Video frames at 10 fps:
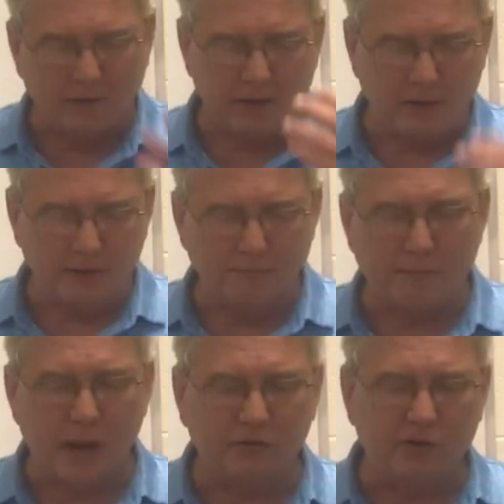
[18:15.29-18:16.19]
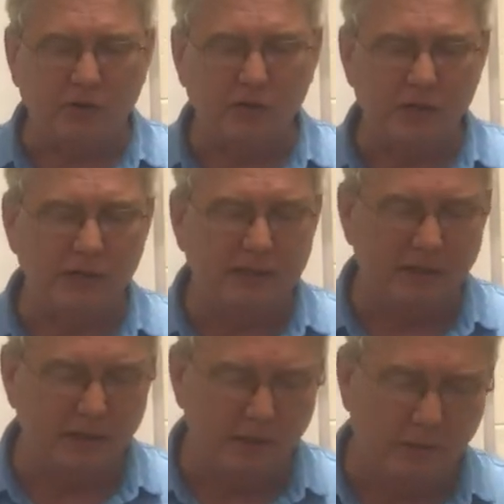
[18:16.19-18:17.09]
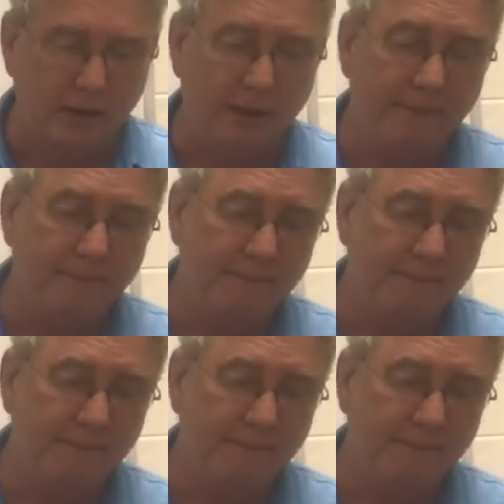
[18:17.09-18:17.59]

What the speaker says: the basso continuo.